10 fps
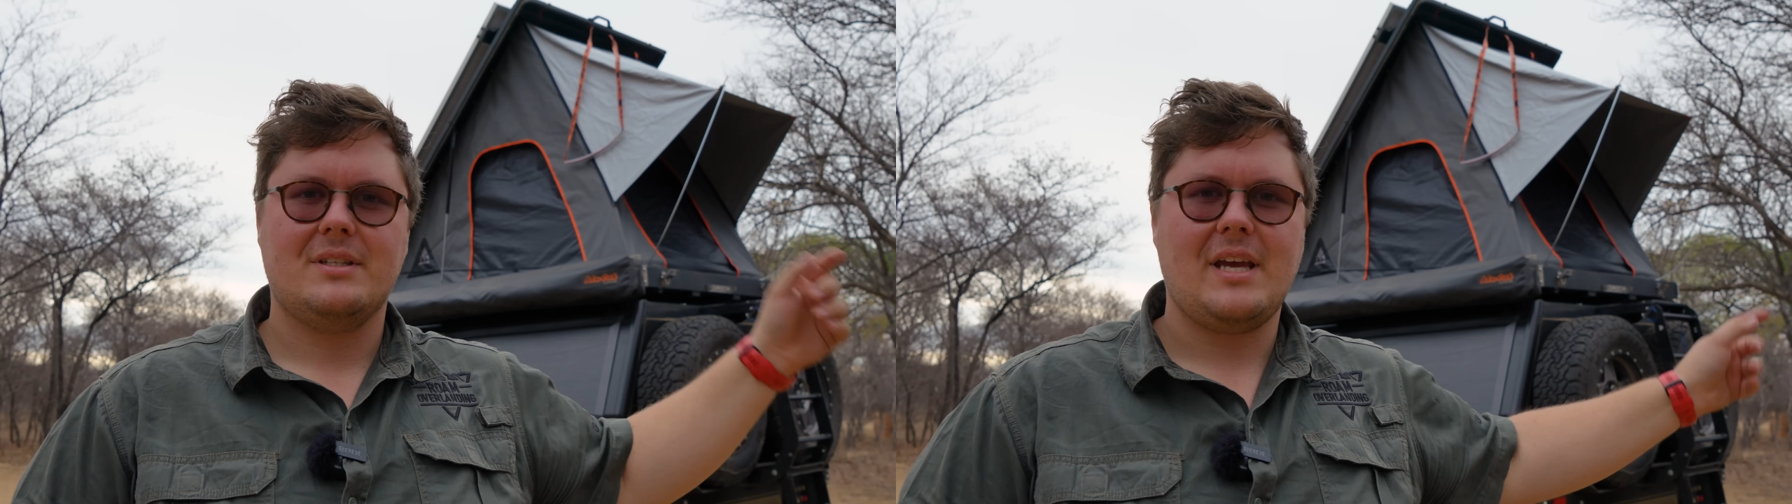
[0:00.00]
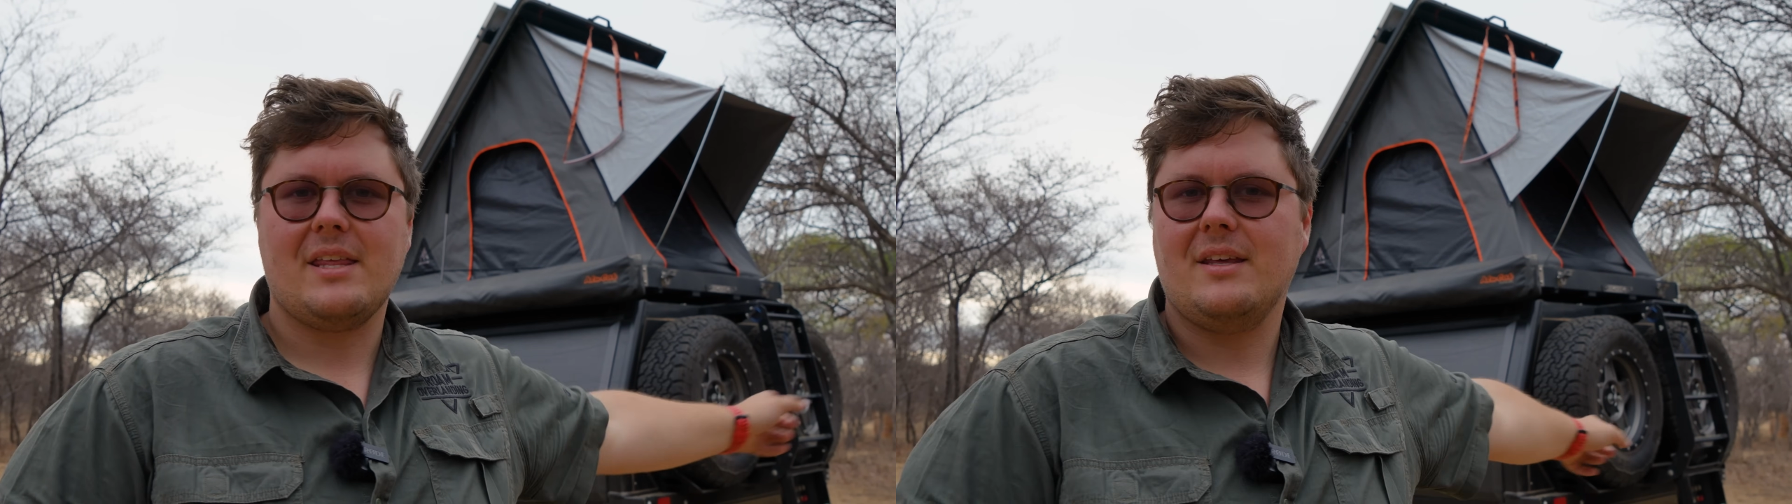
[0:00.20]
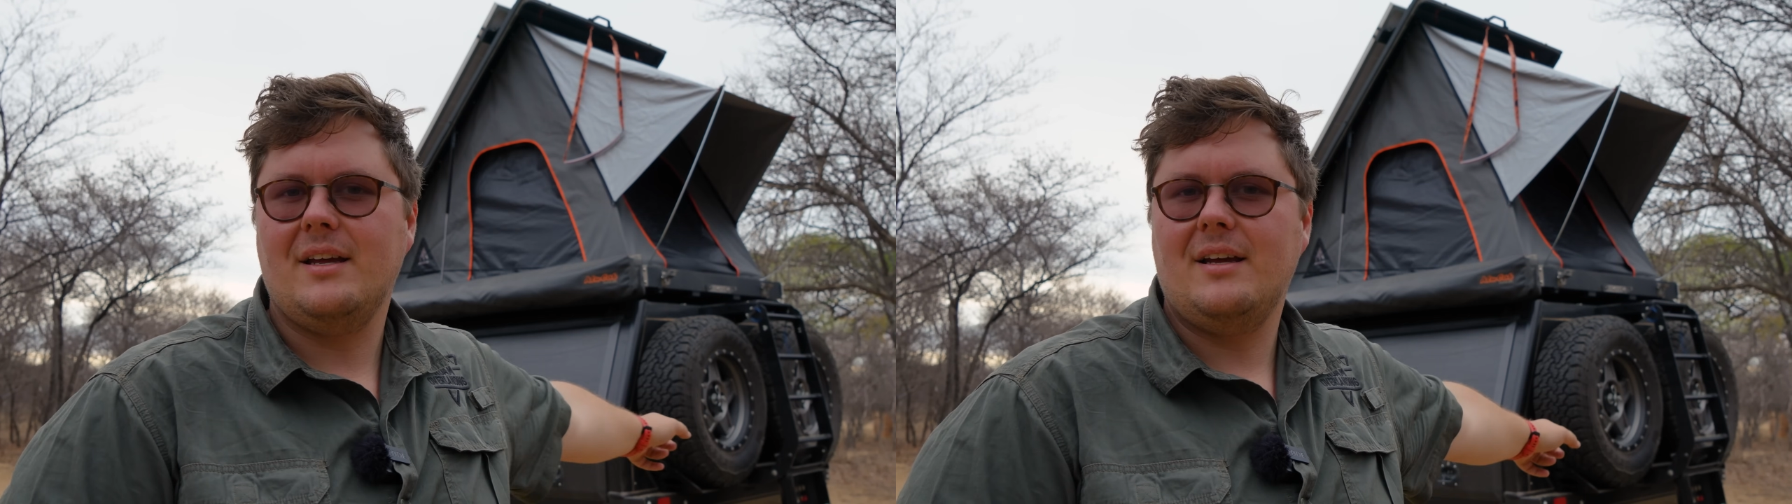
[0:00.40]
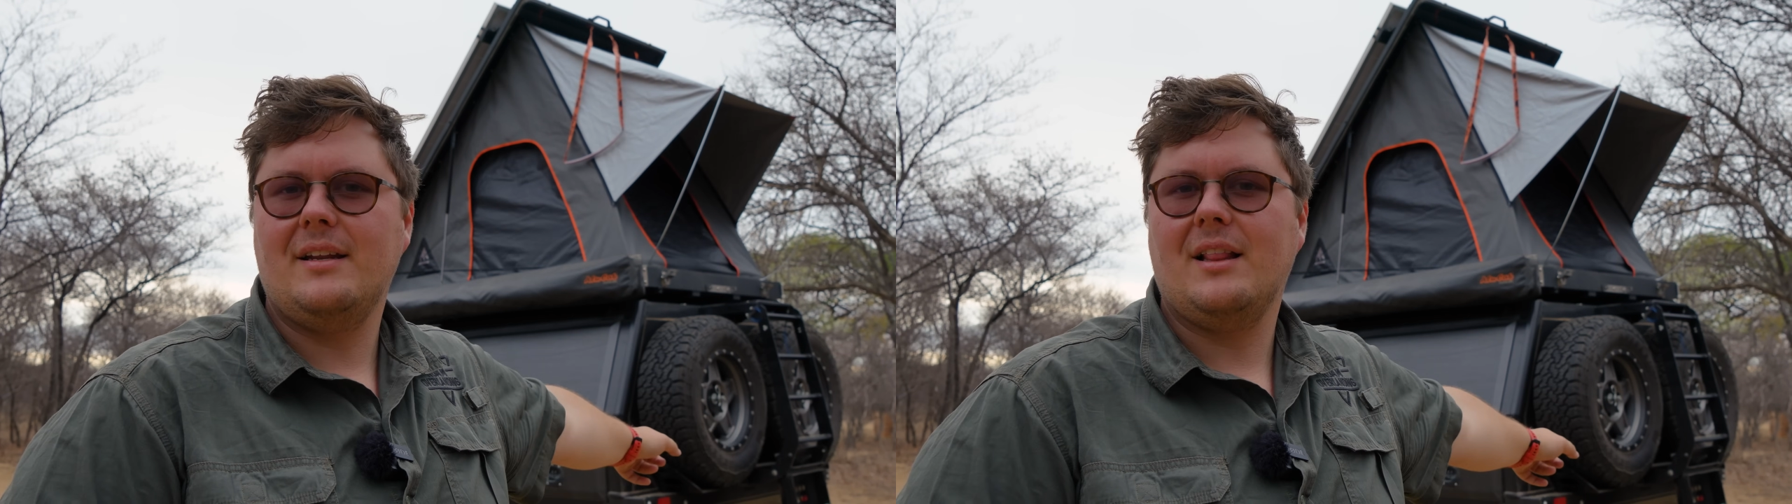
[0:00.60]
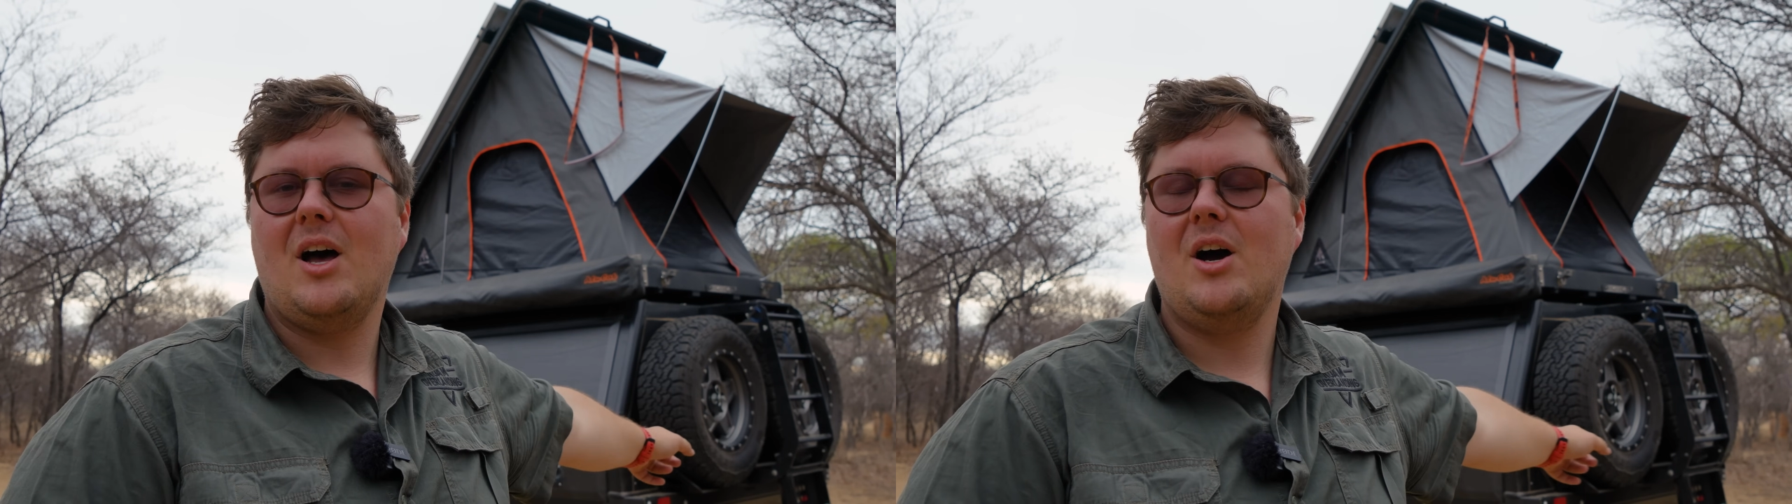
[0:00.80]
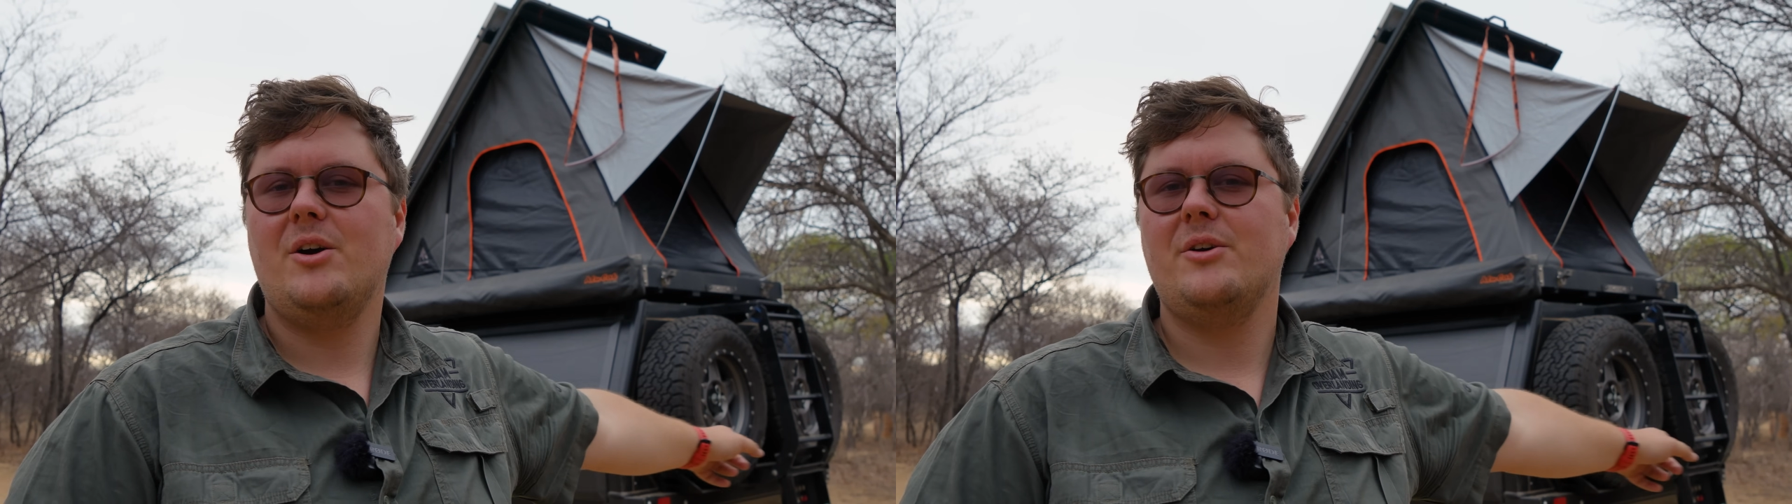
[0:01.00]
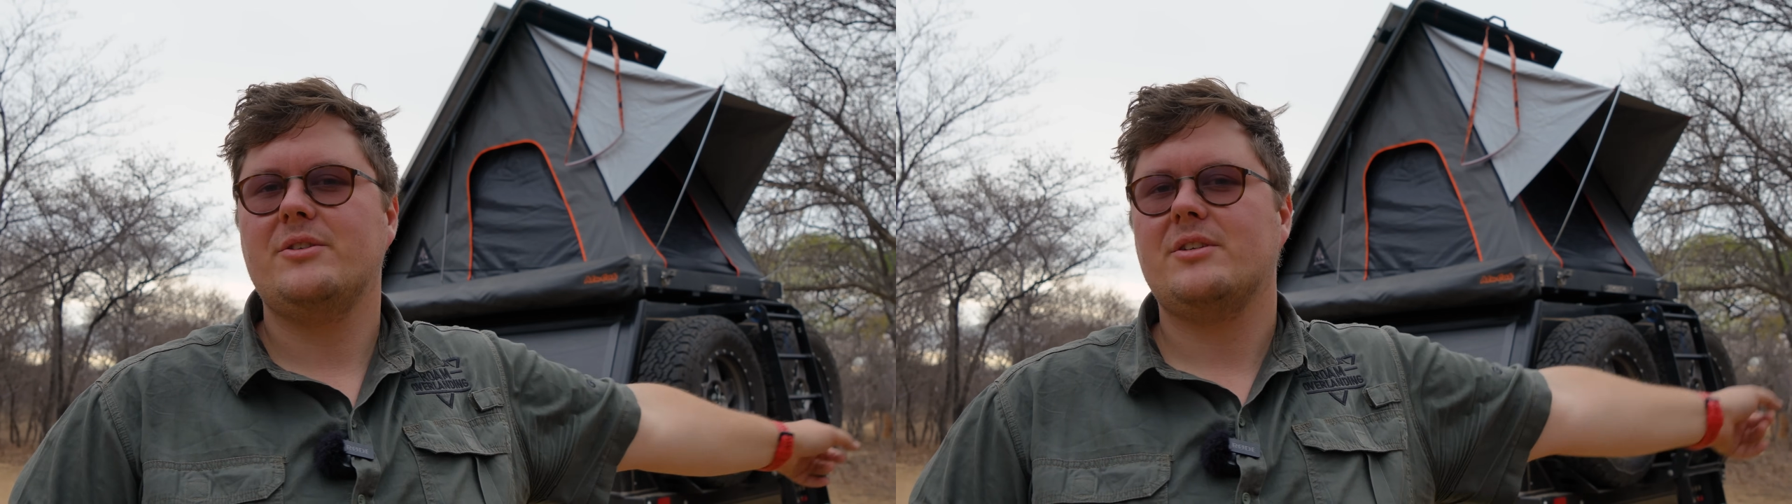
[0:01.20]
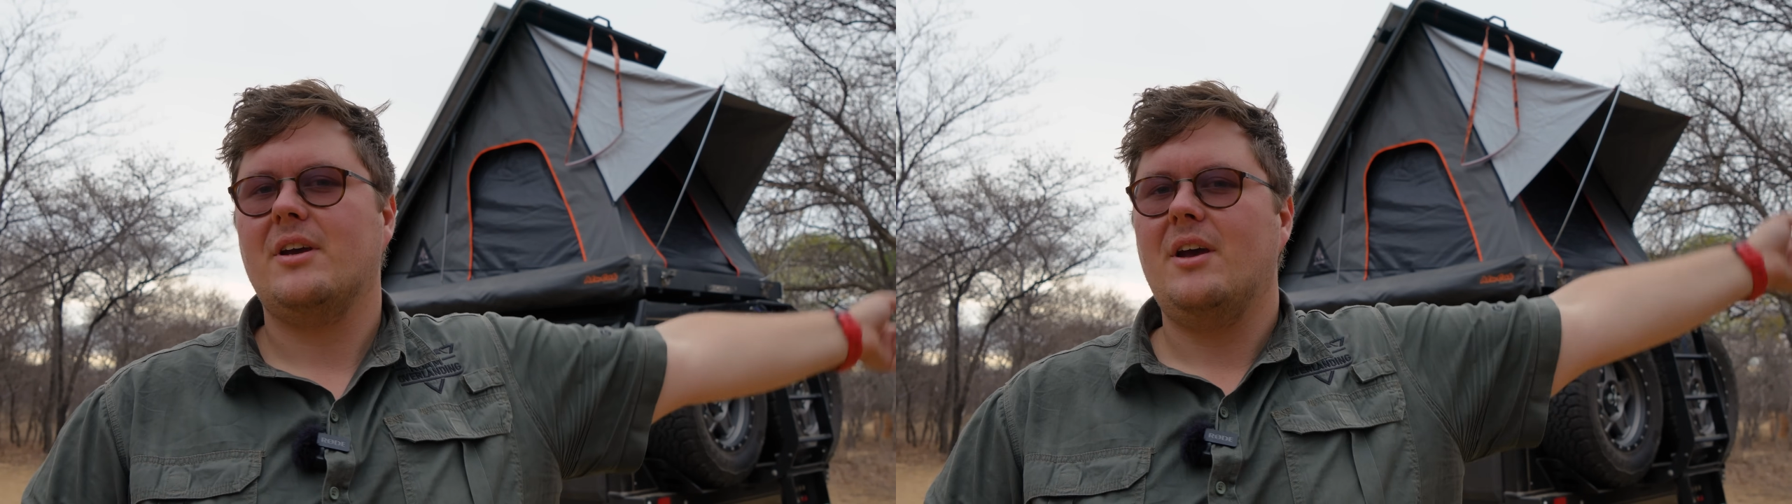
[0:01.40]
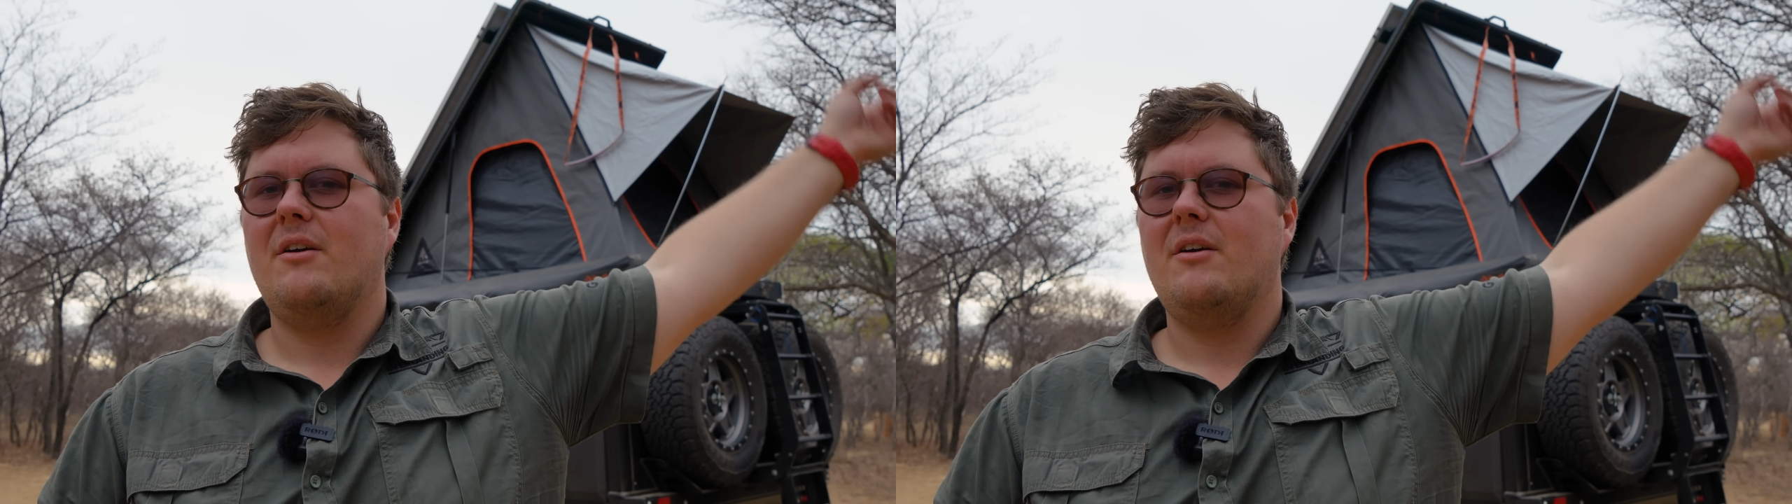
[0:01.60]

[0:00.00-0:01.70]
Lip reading: take the little hose